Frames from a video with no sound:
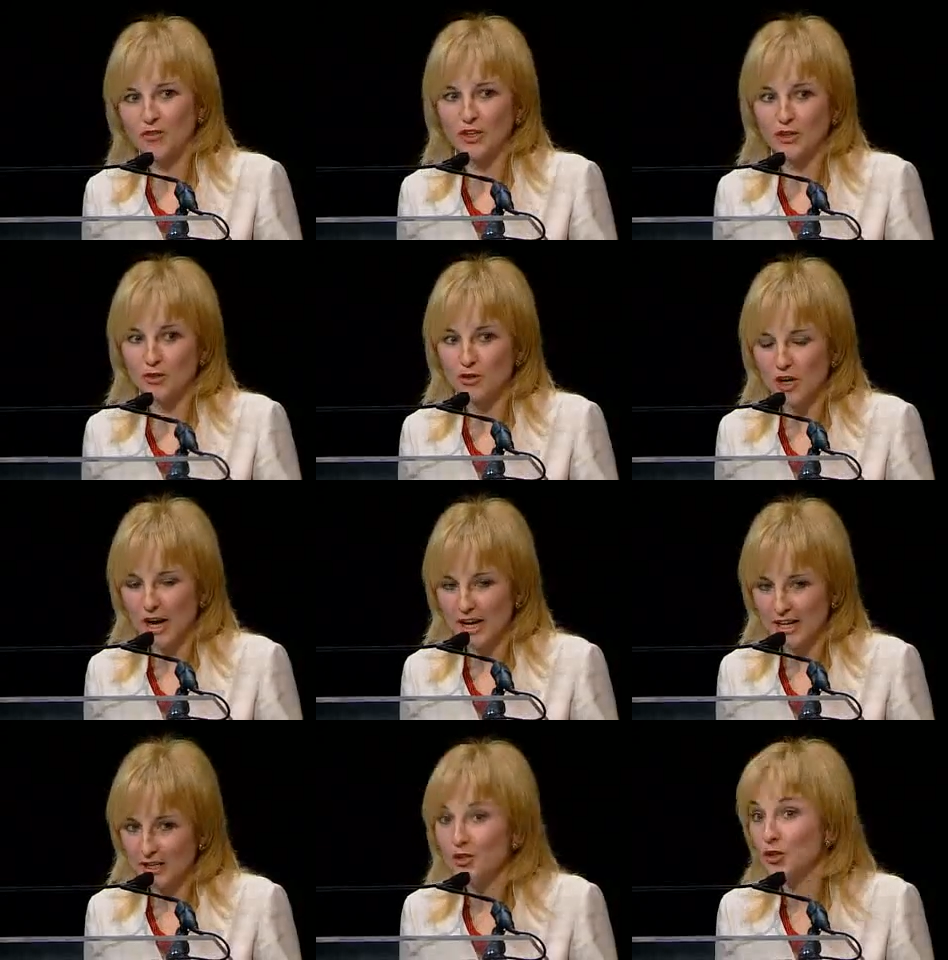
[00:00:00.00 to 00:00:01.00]
of the
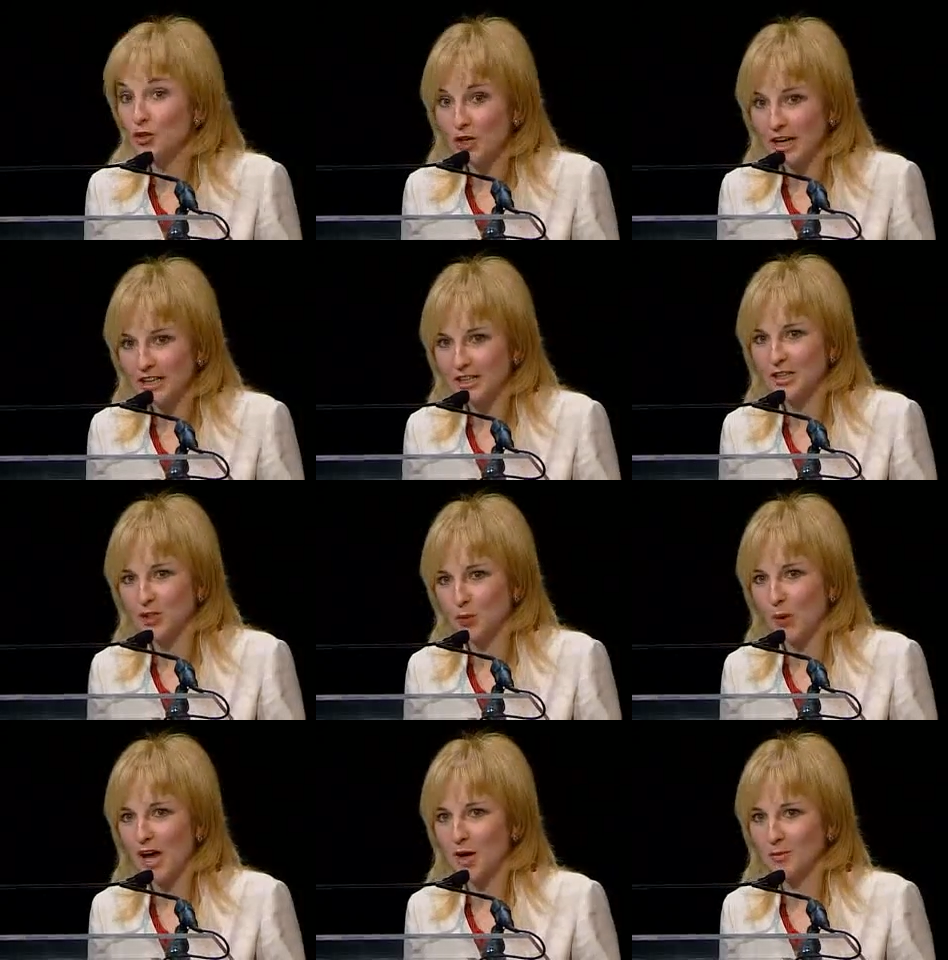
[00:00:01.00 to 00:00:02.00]
Ukrainian
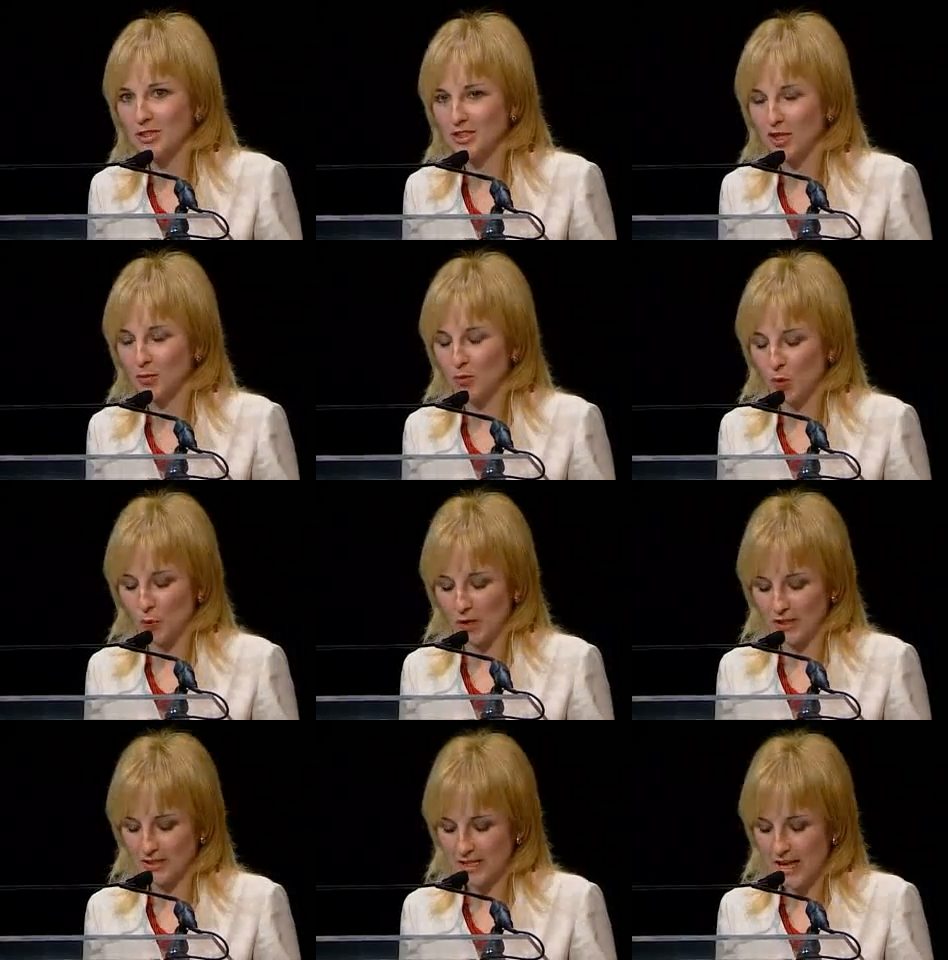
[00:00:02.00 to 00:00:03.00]
environmental
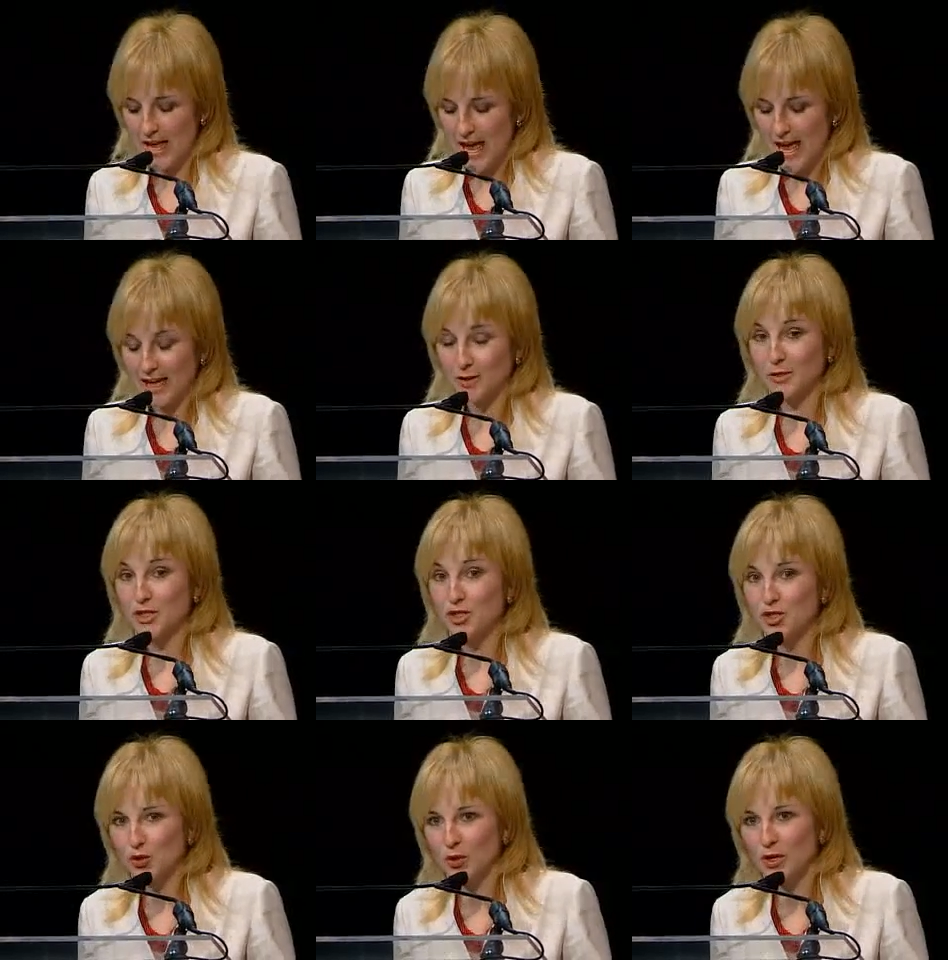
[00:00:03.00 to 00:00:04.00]
movement and be
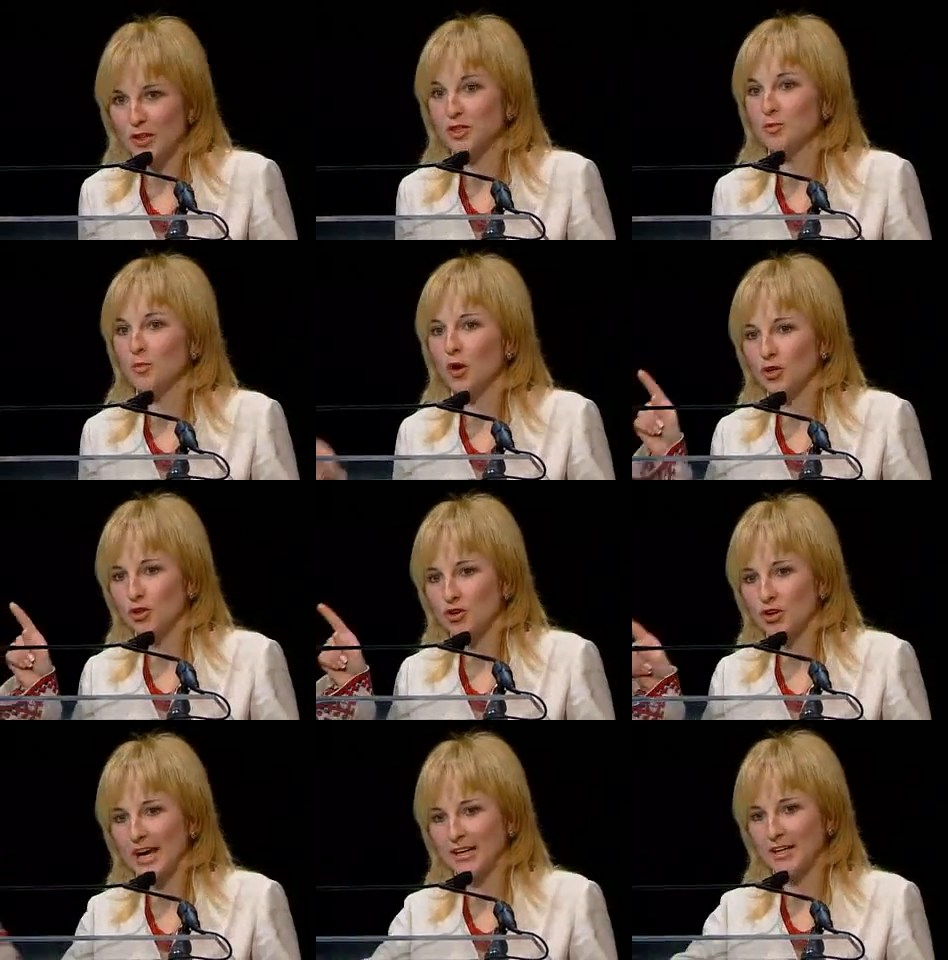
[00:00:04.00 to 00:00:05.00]
sure that more
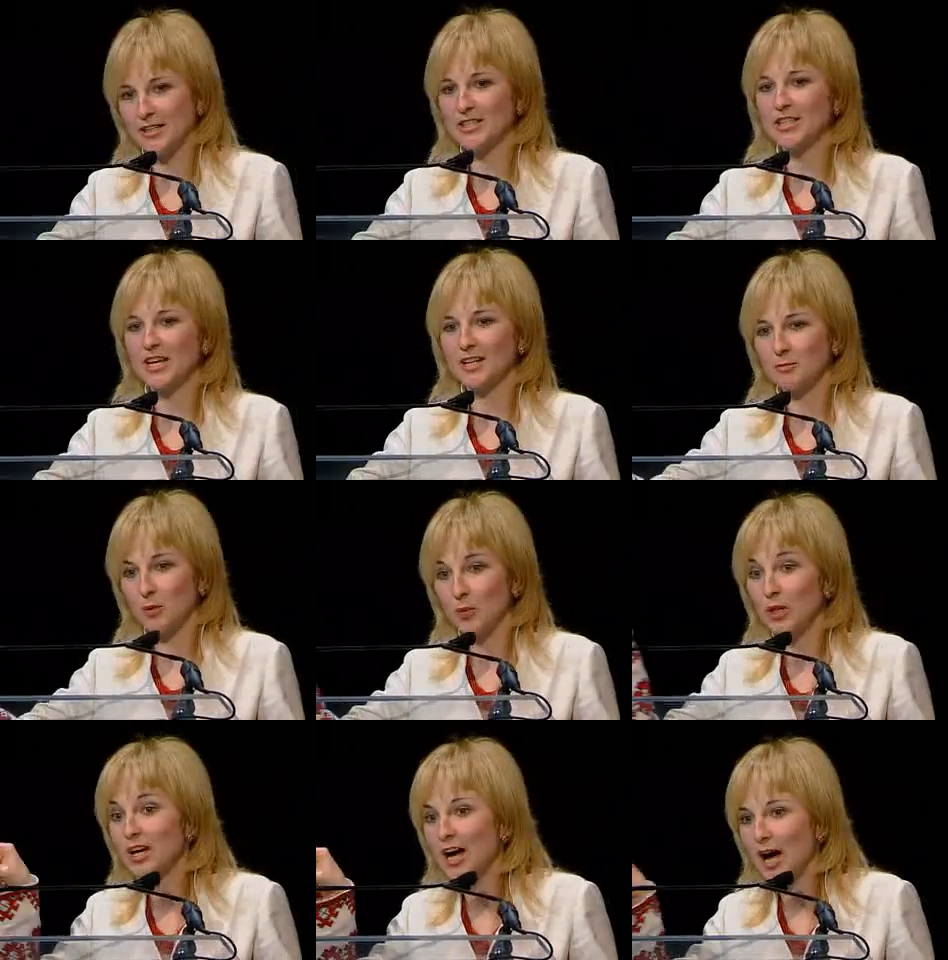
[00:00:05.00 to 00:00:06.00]
Ukrainians
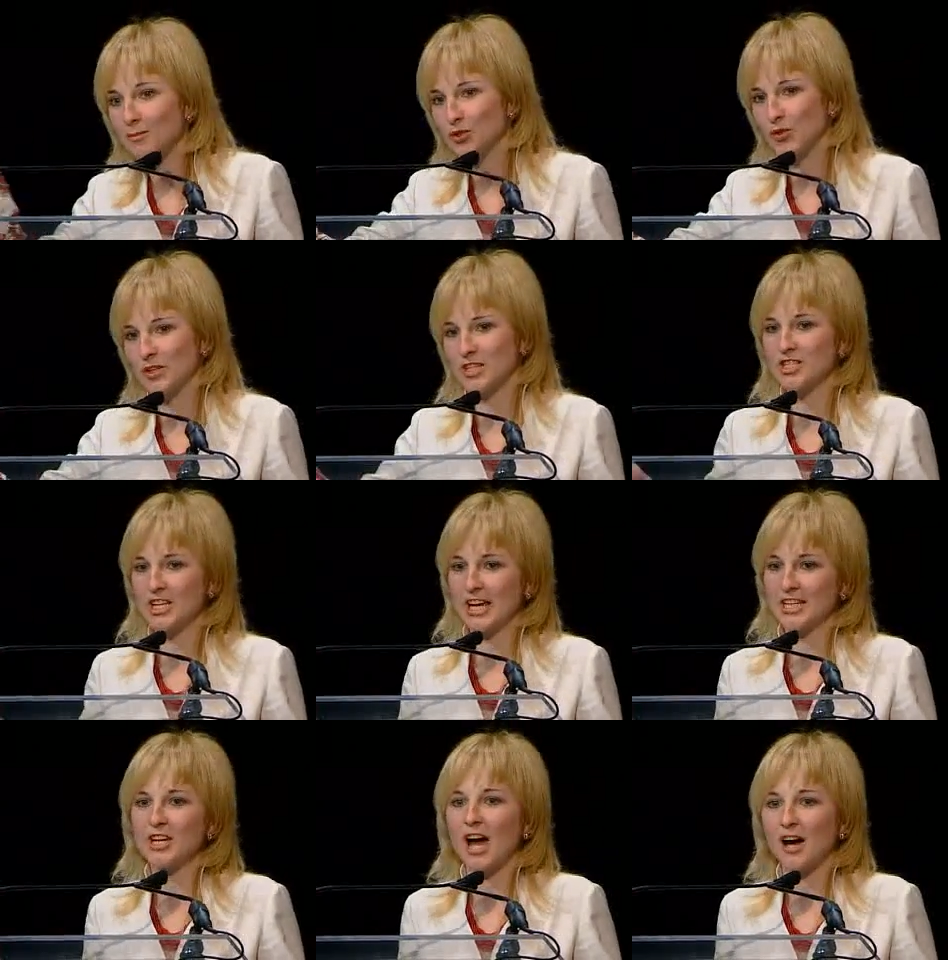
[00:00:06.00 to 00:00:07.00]
will come to this
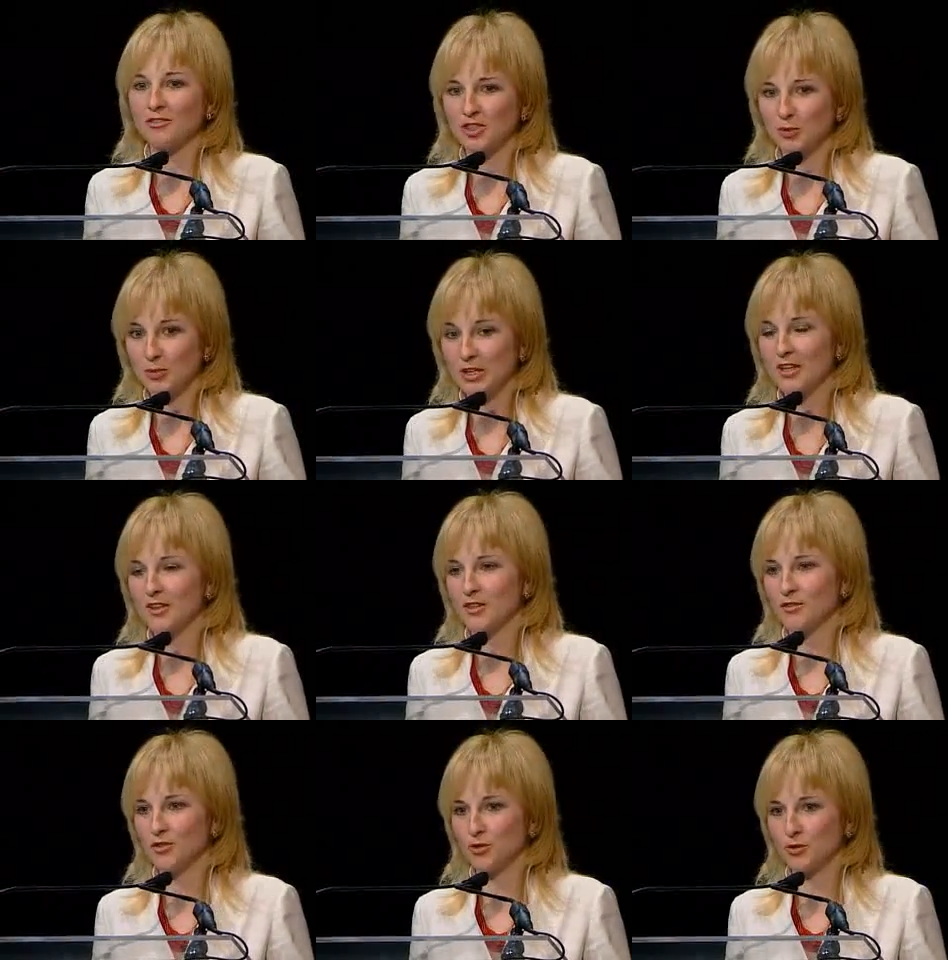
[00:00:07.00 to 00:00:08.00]
stage after me in
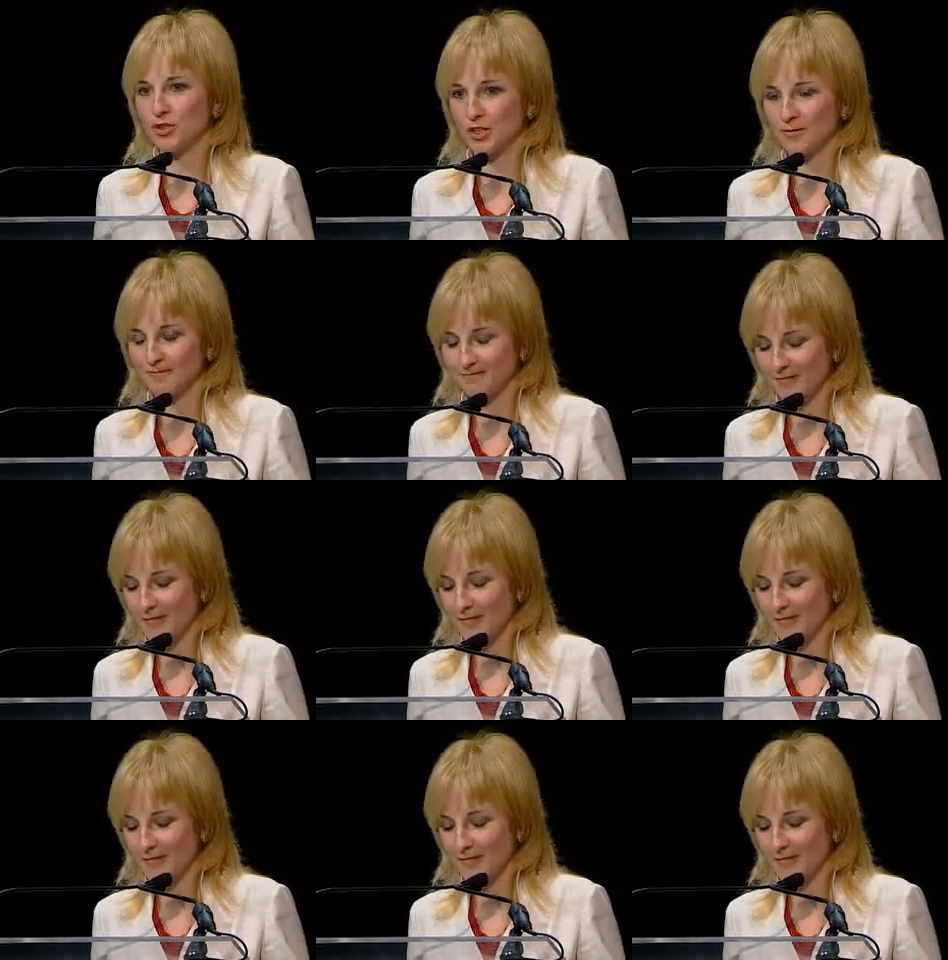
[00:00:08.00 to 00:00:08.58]
the future.